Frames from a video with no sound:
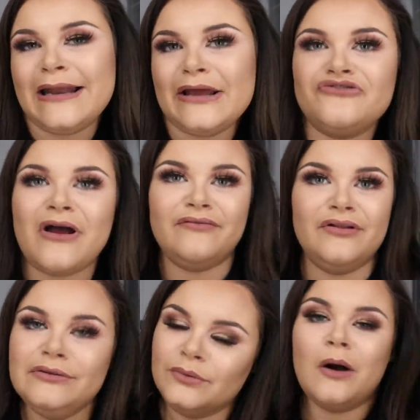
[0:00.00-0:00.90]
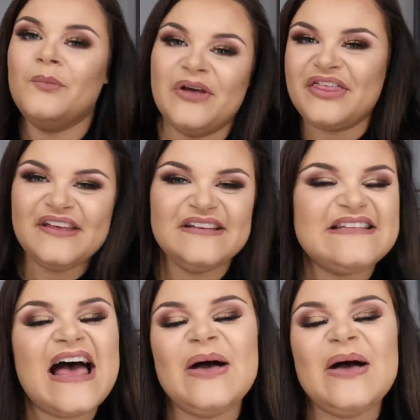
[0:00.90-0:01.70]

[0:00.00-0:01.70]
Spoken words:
like travel one with us.